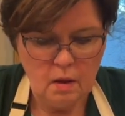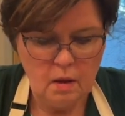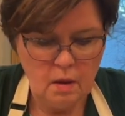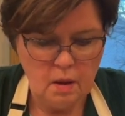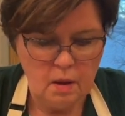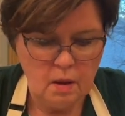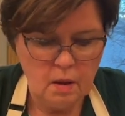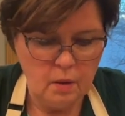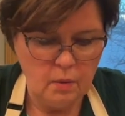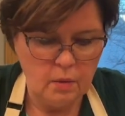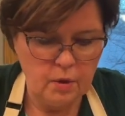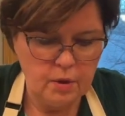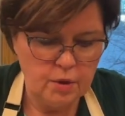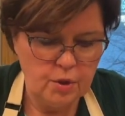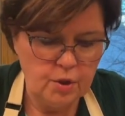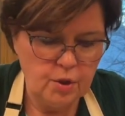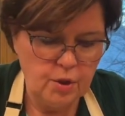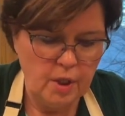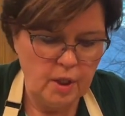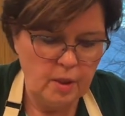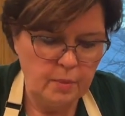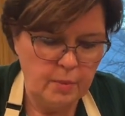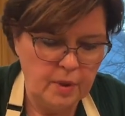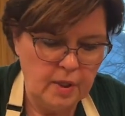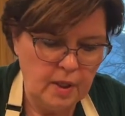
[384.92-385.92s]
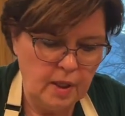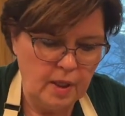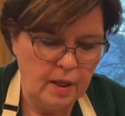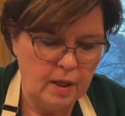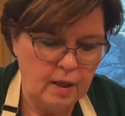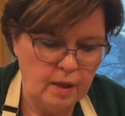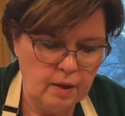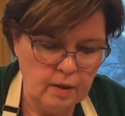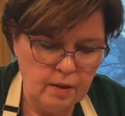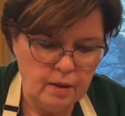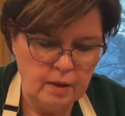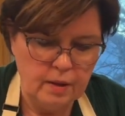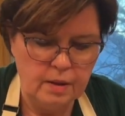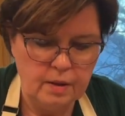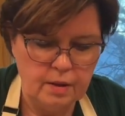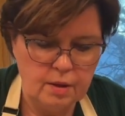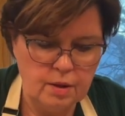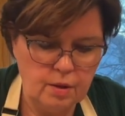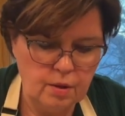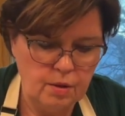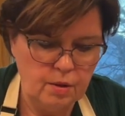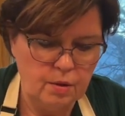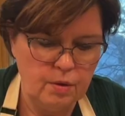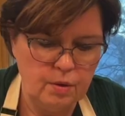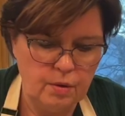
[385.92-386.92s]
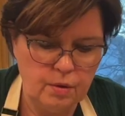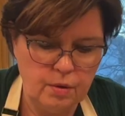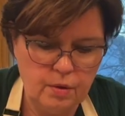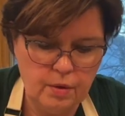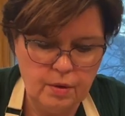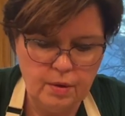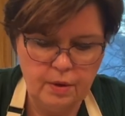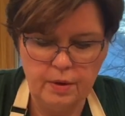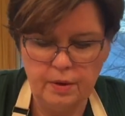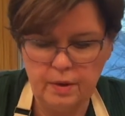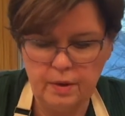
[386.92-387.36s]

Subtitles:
Then I will shape it out into